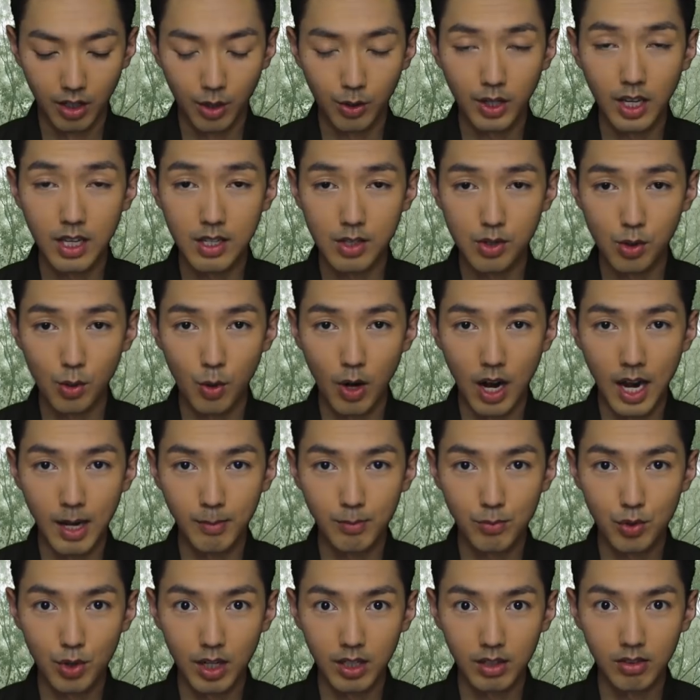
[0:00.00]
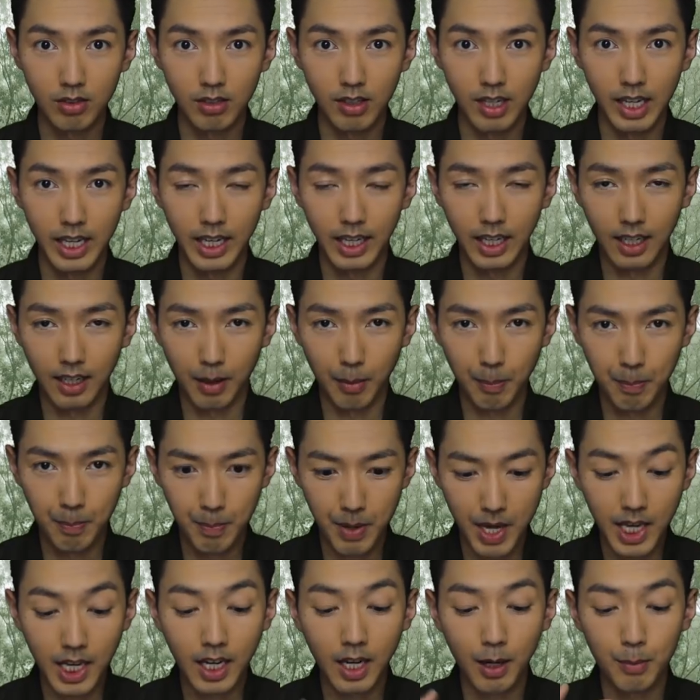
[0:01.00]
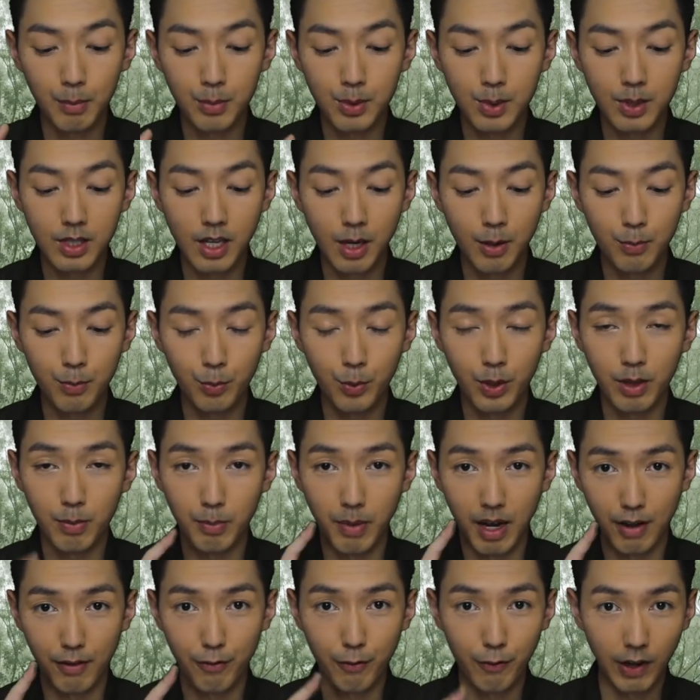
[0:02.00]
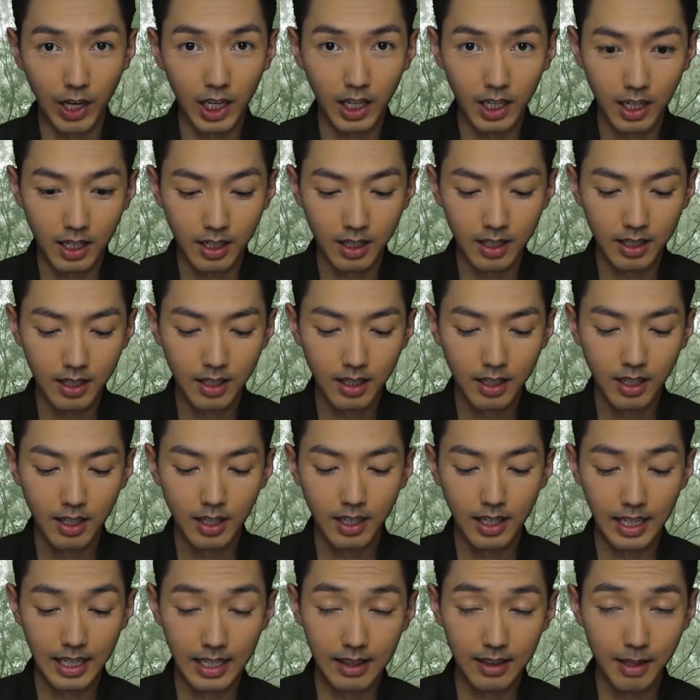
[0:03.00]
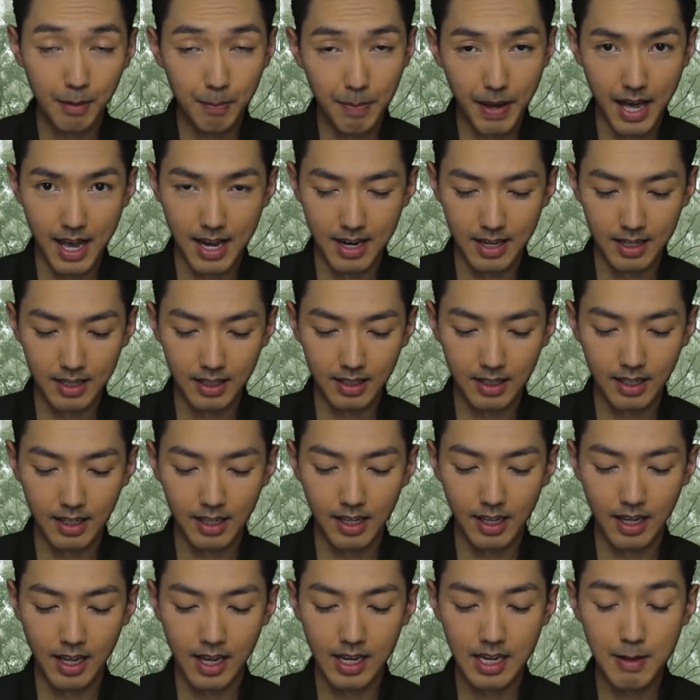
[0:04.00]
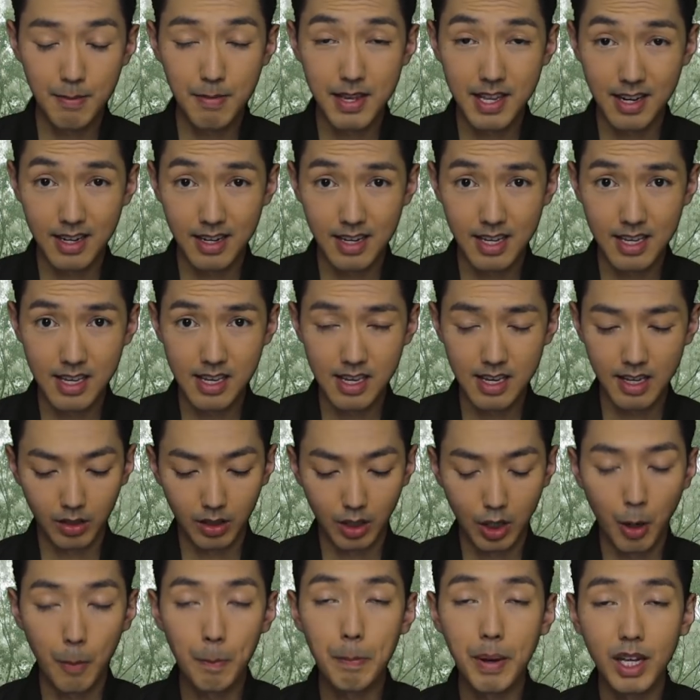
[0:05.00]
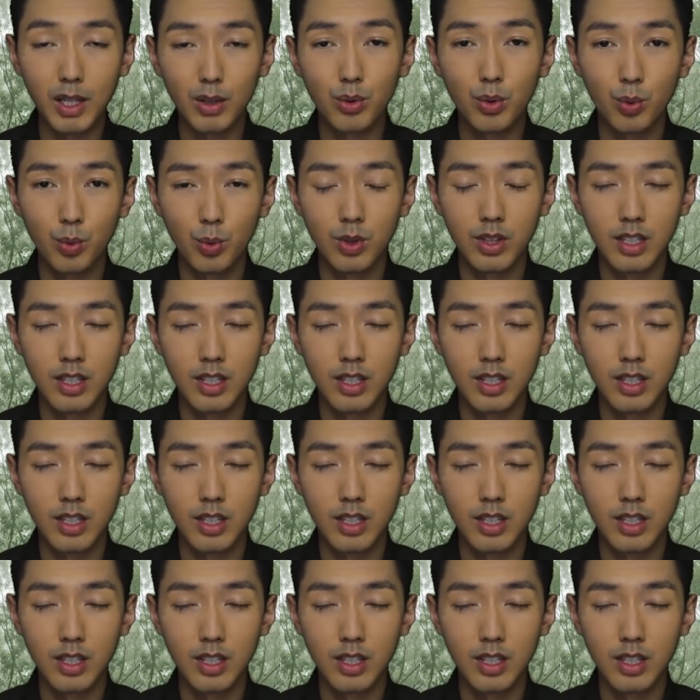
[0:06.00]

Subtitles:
Okay, so I'm trying to like pick up some with my finger in the palette, and immediately, compared to